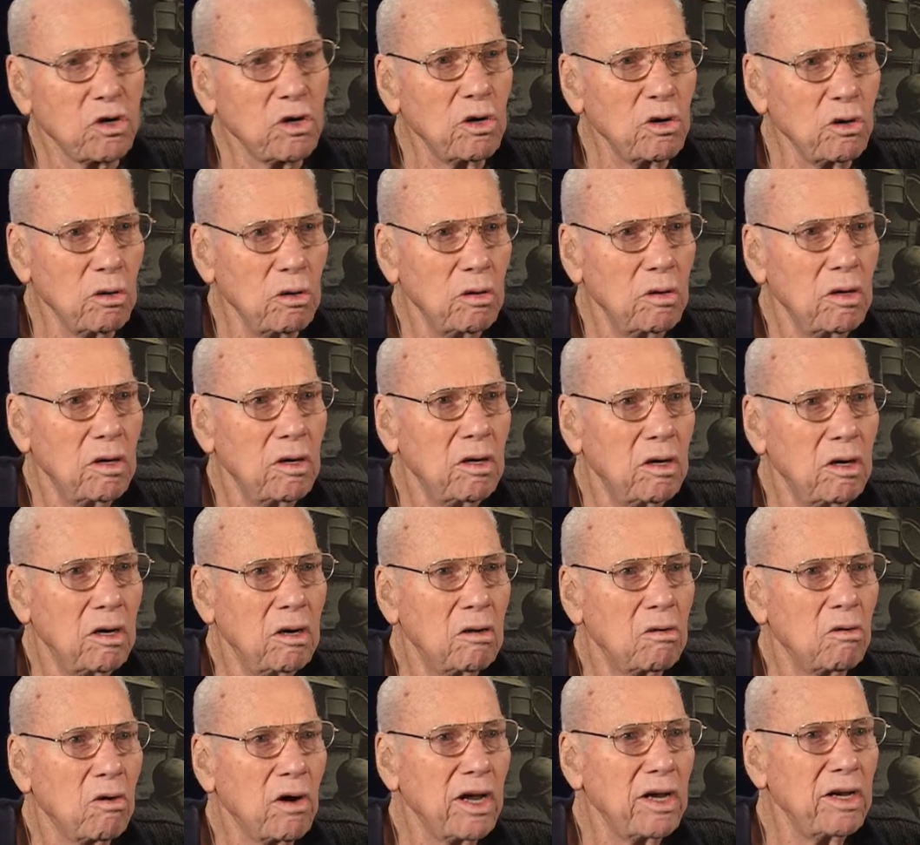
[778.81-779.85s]
true,
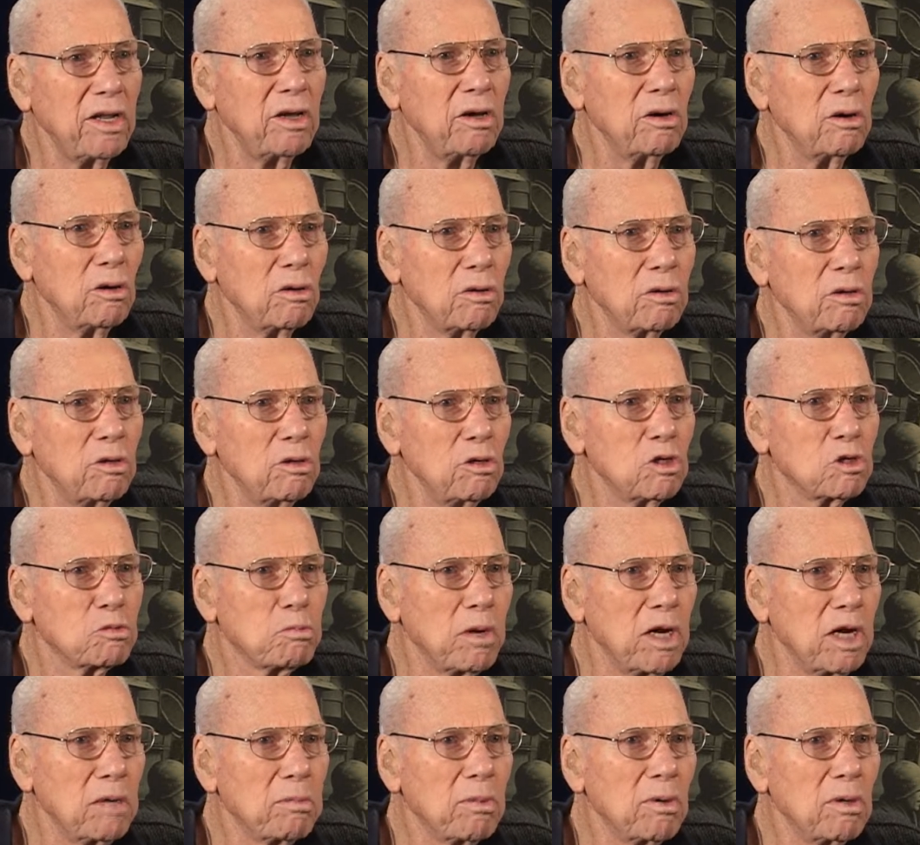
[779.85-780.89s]
radio and
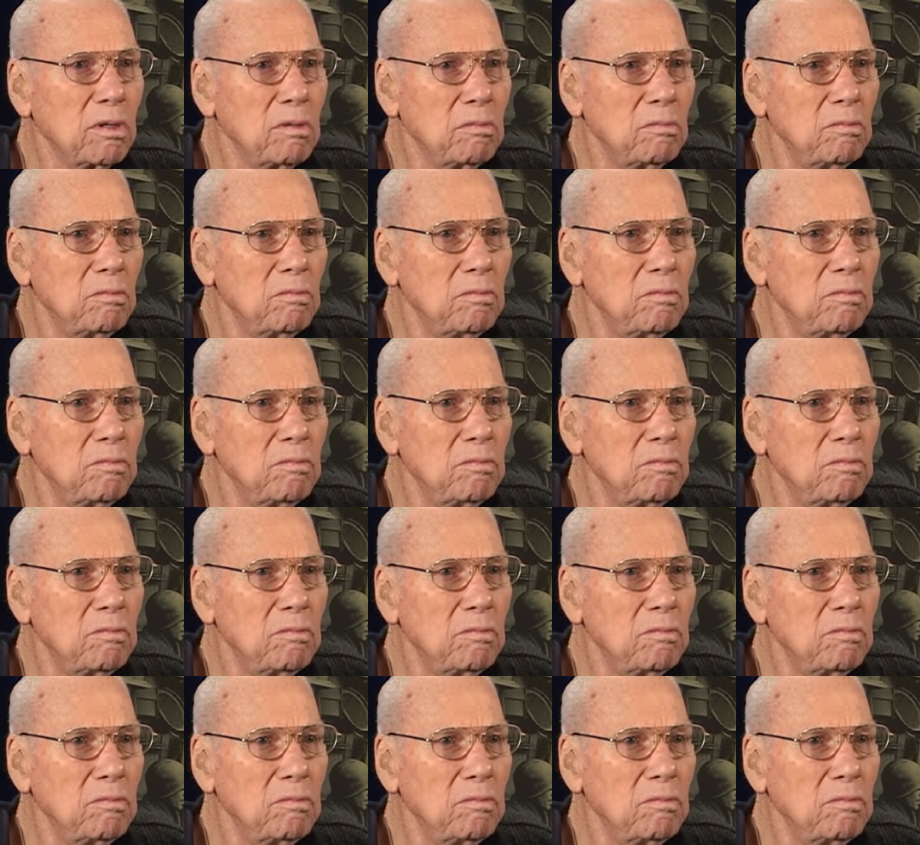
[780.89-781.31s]
newspaper.